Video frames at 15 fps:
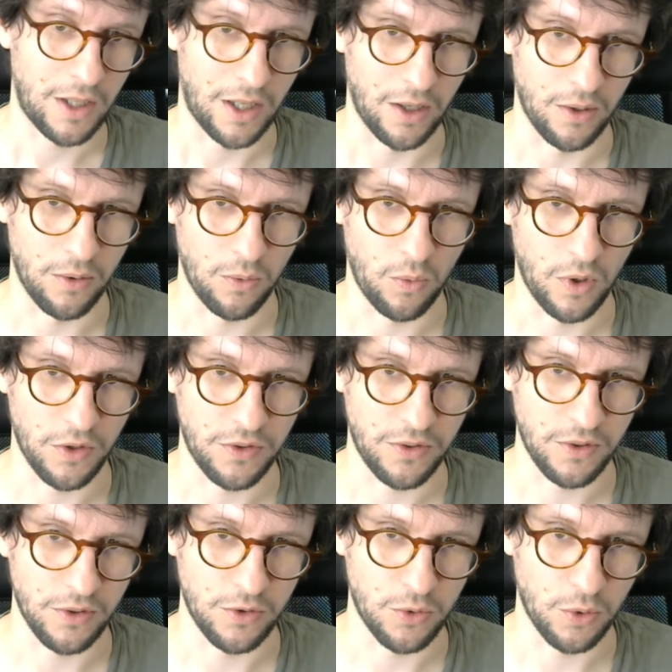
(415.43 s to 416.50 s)
And
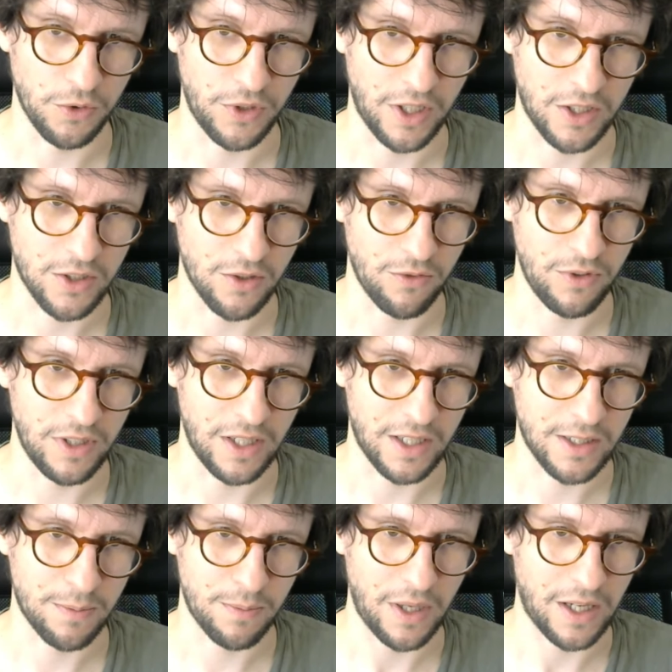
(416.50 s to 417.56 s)
what draw texture v
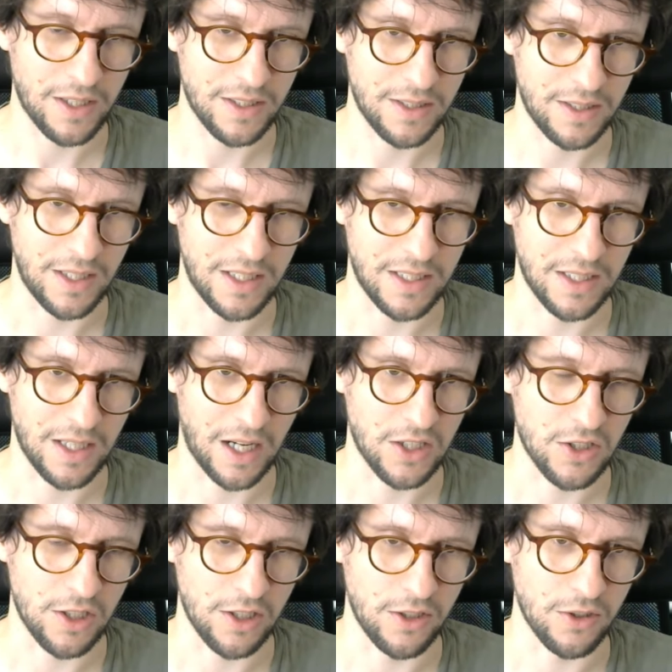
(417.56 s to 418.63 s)
expects is
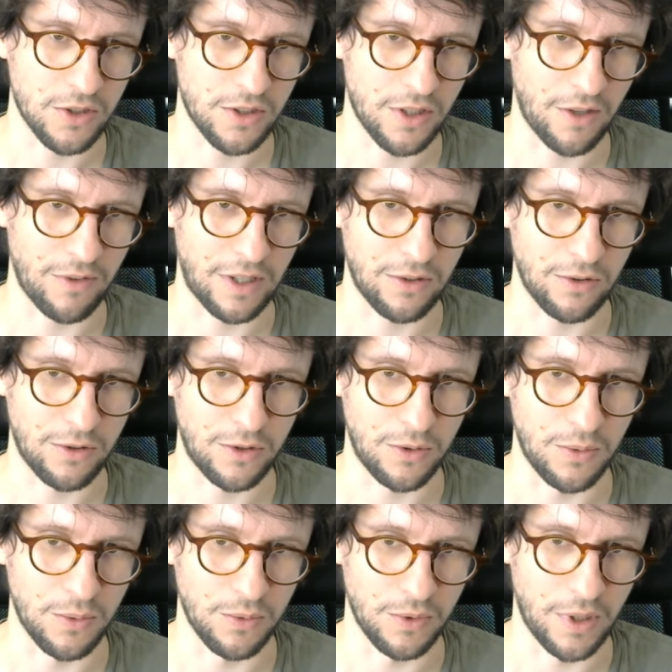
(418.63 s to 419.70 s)
actually just a vector
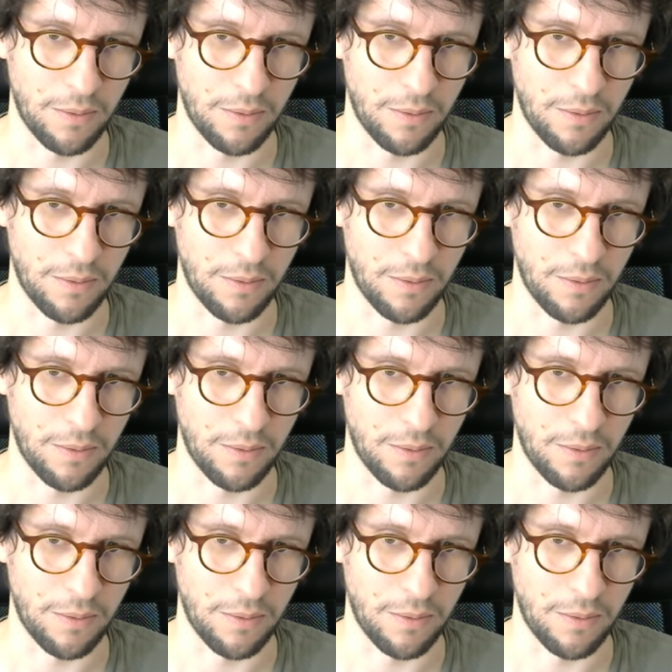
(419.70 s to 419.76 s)
2, the